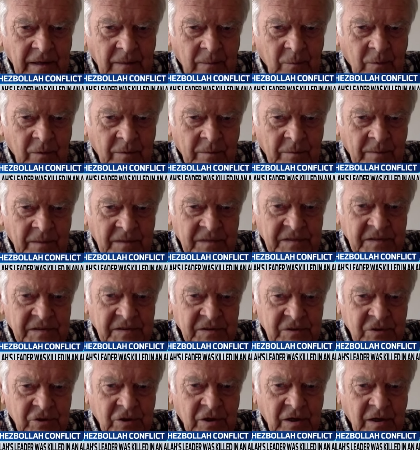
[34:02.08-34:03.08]
And we
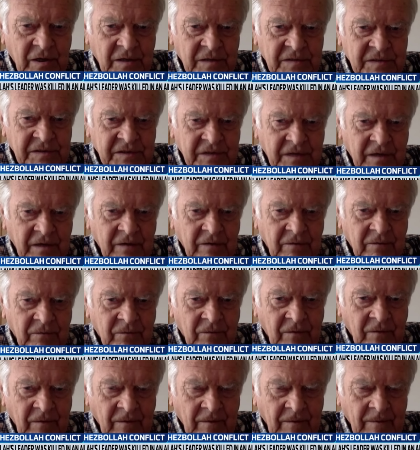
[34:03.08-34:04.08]
must try and
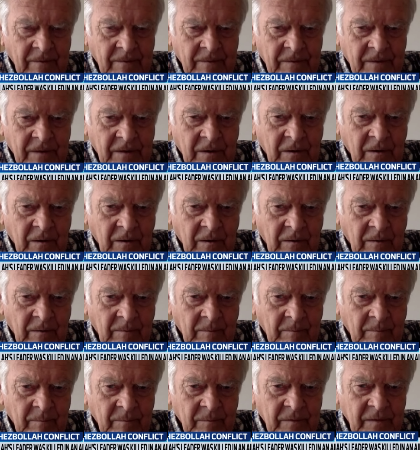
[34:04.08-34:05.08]
save the
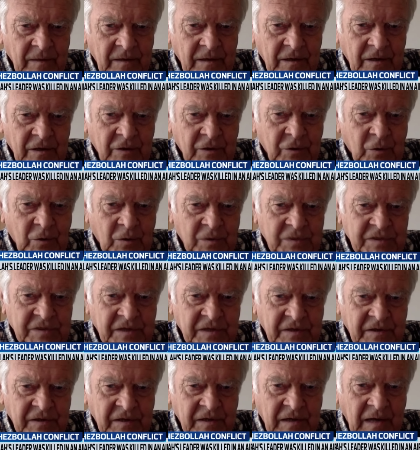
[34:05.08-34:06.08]

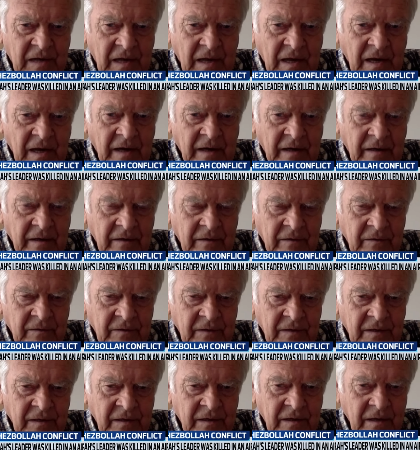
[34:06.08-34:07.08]
ethos underlying
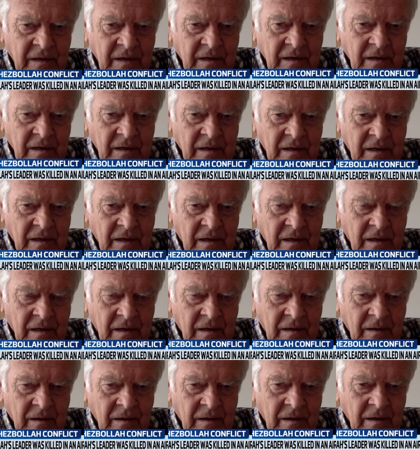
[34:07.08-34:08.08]
the
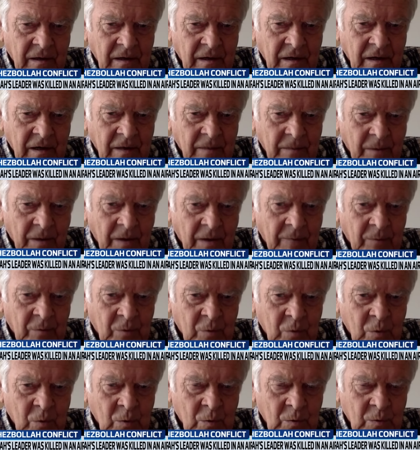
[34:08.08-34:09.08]
Abraham
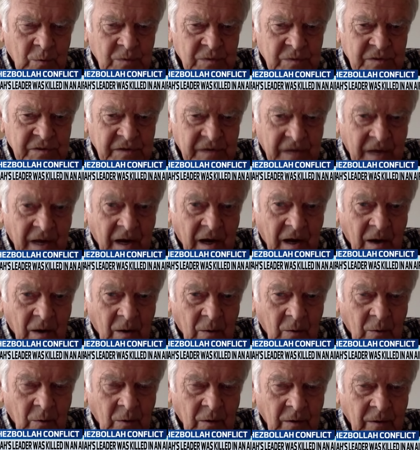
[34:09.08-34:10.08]
Accords
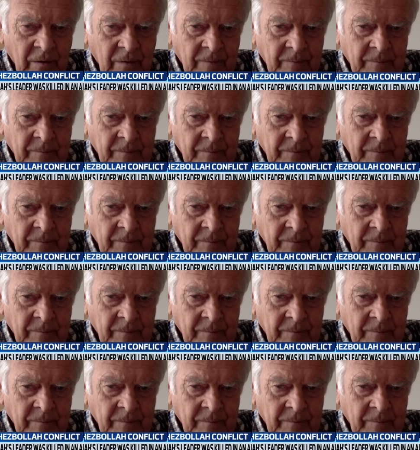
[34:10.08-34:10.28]
now.